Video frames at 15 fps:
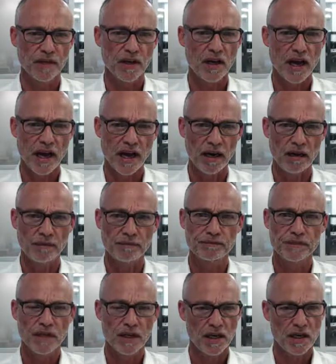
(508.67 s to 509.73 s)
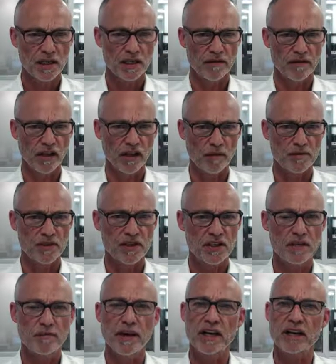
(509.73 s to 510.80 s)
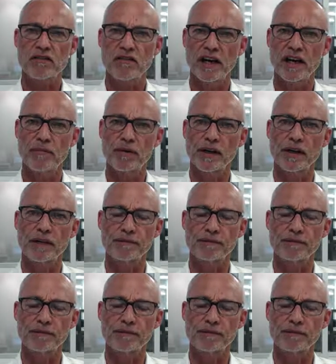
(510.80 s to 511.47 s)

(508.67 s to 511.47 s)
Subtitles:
How? Develop a systematic trading plan.